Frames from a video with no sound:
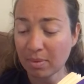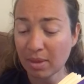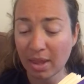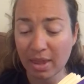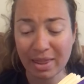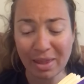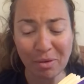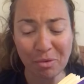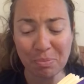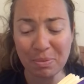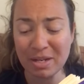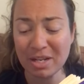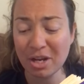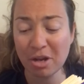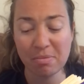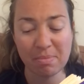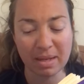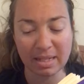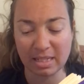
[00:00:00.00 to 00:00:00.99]
There would be
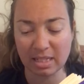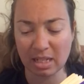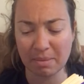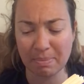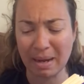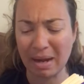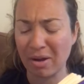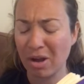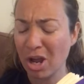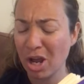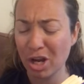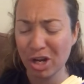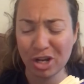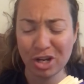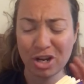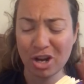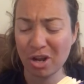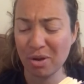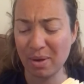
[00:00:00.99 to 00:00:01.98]
no messing about,
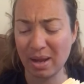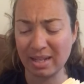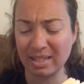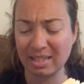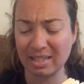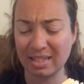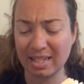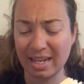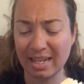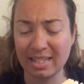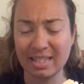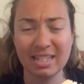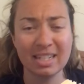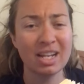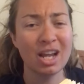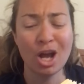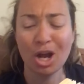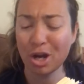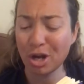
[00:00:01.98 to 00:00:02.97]
no hesitating,
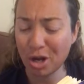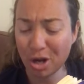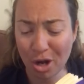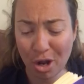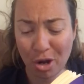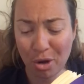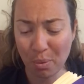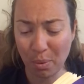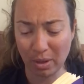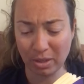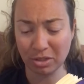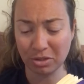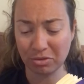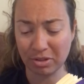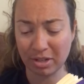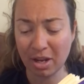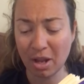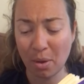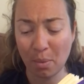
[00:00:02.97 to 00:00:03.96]
no
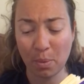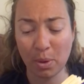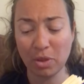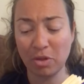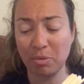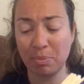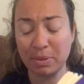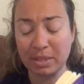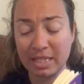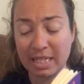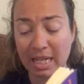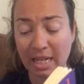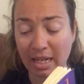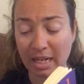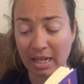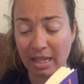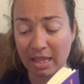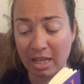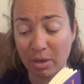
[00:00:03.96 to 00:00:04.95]
wondering whether a
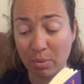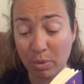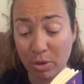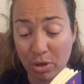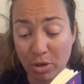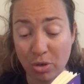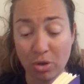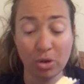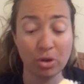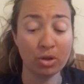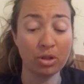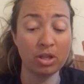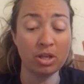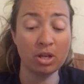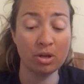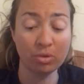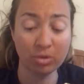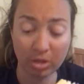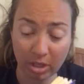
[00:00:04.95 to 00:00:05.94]
particular thing would knock the
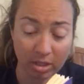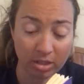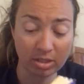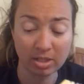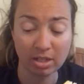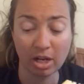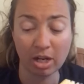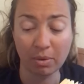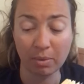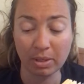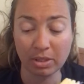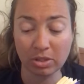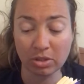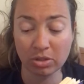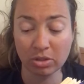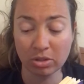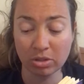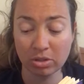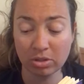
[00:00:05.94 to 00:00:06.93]
old girl sideways or
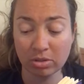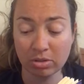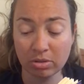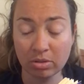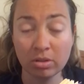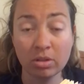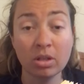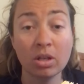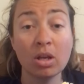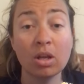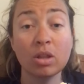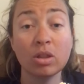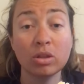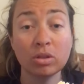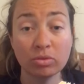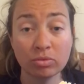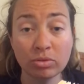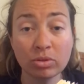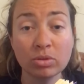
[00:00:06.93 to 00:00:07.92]
not.
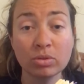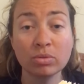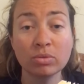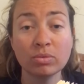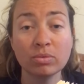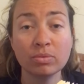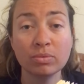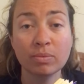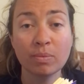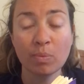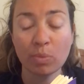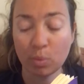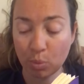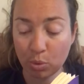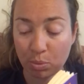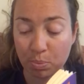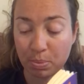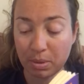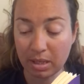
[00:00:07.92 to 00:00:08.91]
The rule
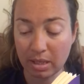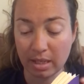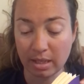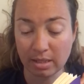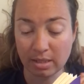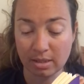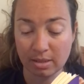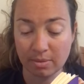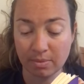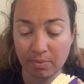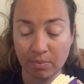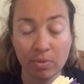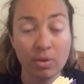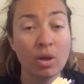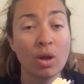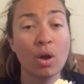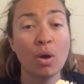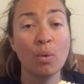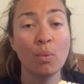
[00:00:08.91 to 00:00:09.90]
would be this:
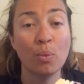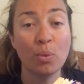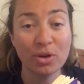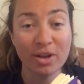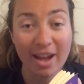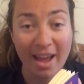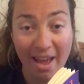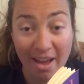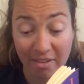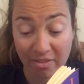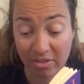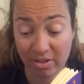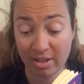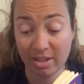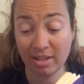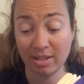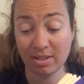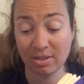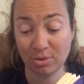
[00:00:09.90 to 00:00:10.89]
whatever
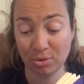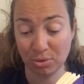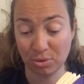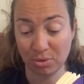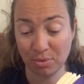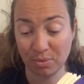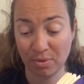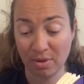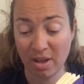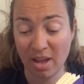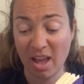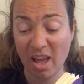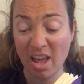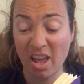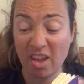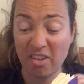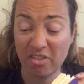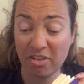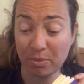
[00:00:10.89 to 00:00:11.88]
he saw,
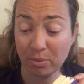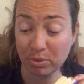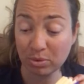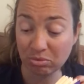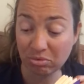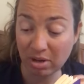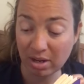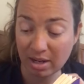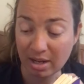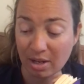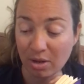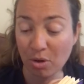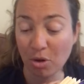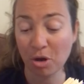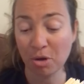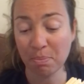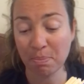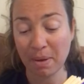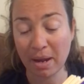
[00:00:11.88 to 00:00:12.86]
if it was runny
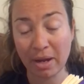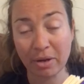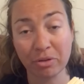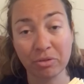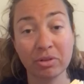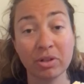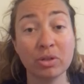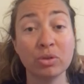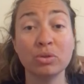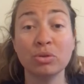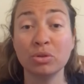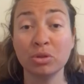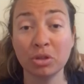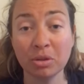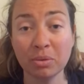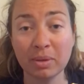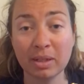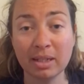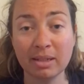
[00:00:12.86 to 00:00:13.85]
or powdery or
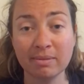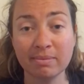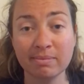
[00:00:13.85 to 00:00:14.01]
gooey,